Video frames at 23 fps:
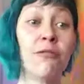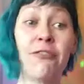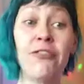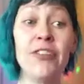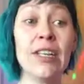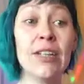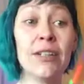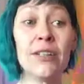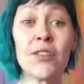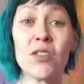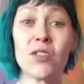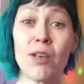
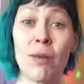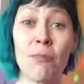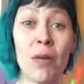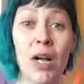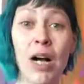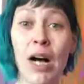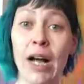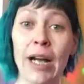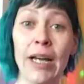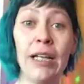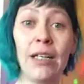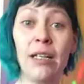feel some
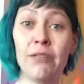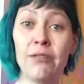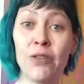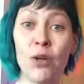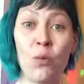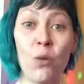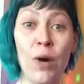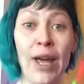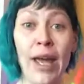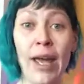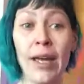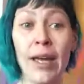kind of a
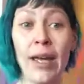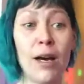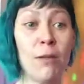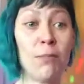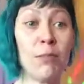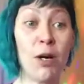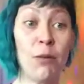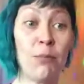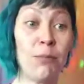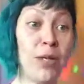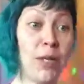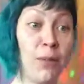way
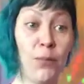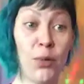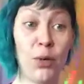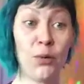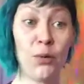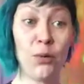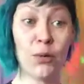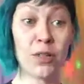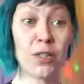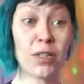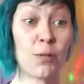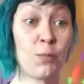about people
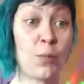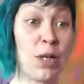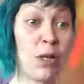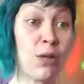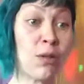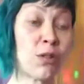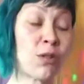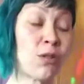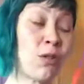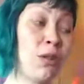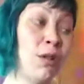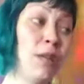who are
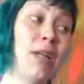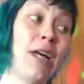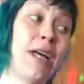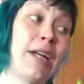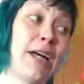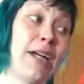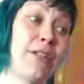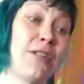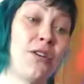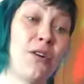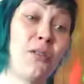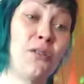spiritual, and
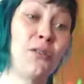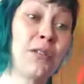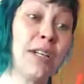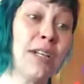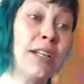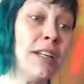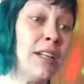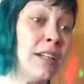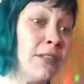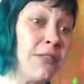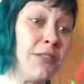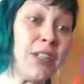I don't
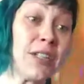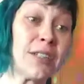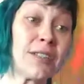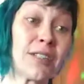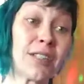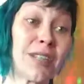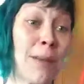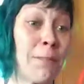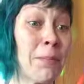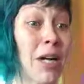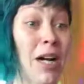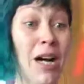feel
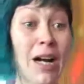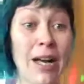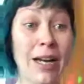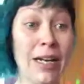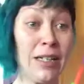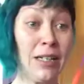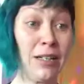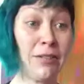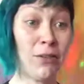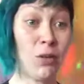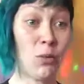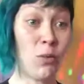some
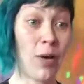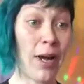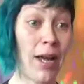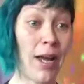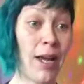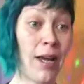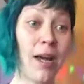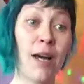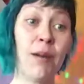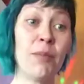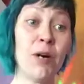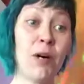kind of a
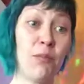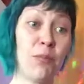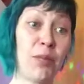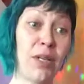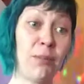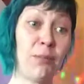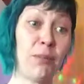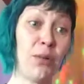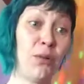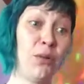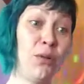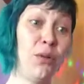way about
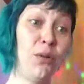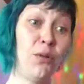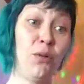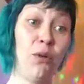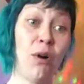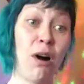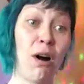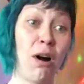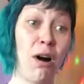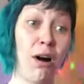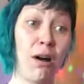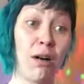people who
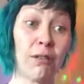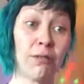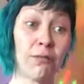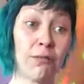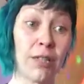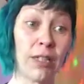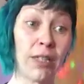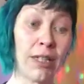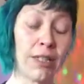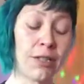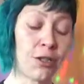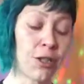are
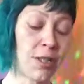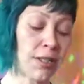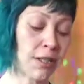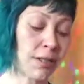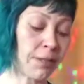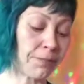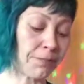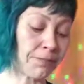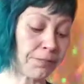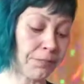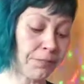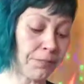
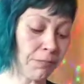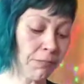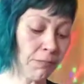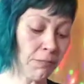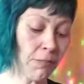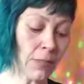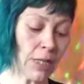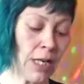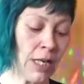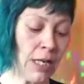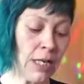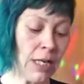religious.
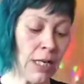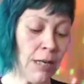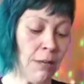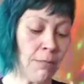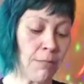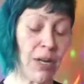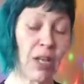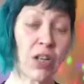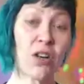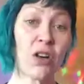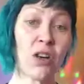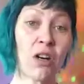
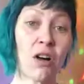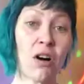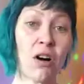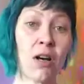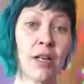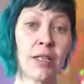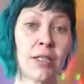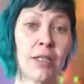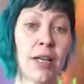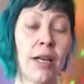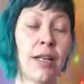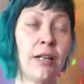But her
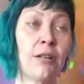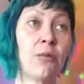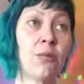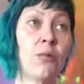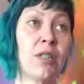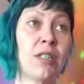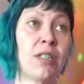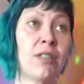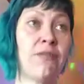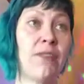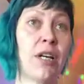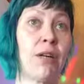content
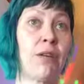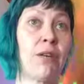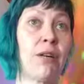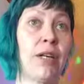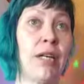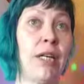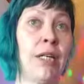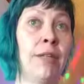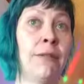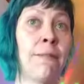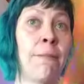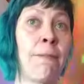was
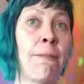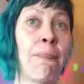very,